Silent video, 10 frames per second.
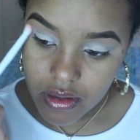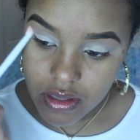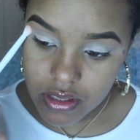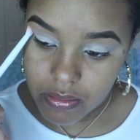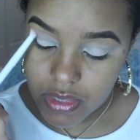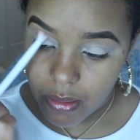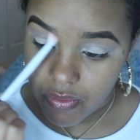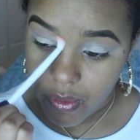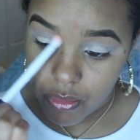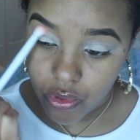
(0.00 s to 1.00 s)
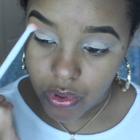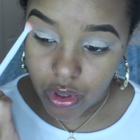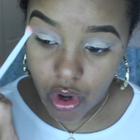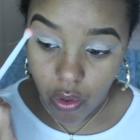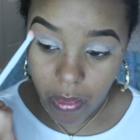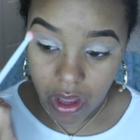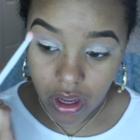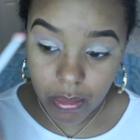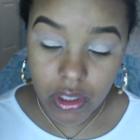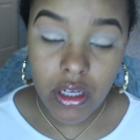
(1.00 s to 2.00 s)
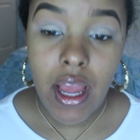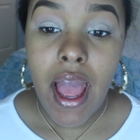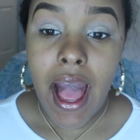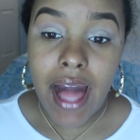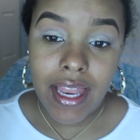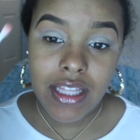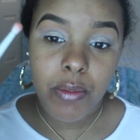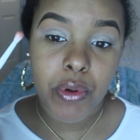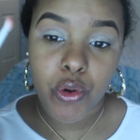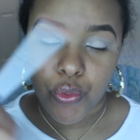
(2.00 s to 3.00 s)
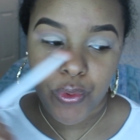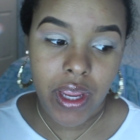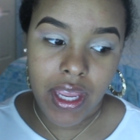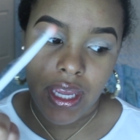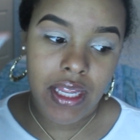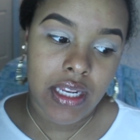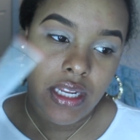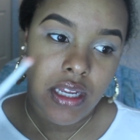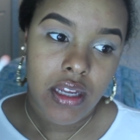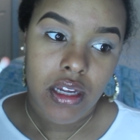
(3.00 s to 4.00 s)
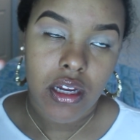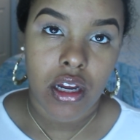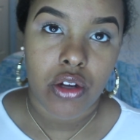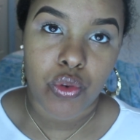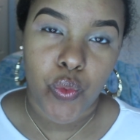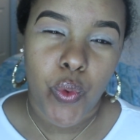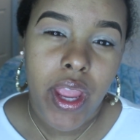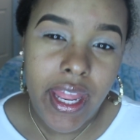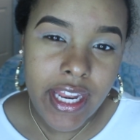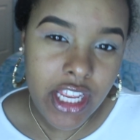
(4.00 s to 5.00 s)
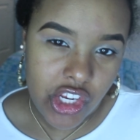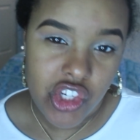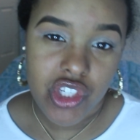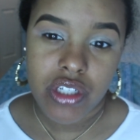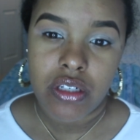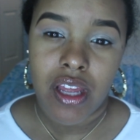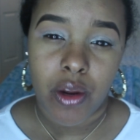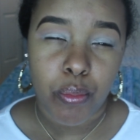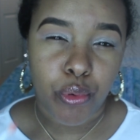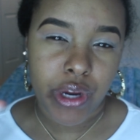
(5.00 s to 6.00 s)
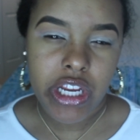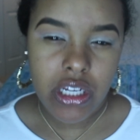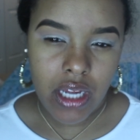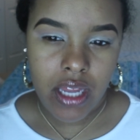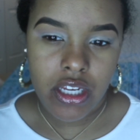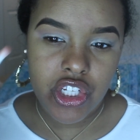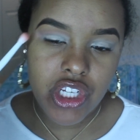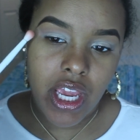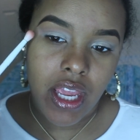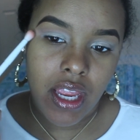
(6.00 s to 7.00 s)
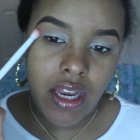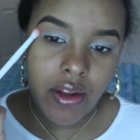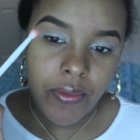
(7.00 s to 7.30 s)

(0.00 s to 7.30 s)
sometimes if I'm doing no makeup look, I like to put red, a reddish, like a brick kind of shade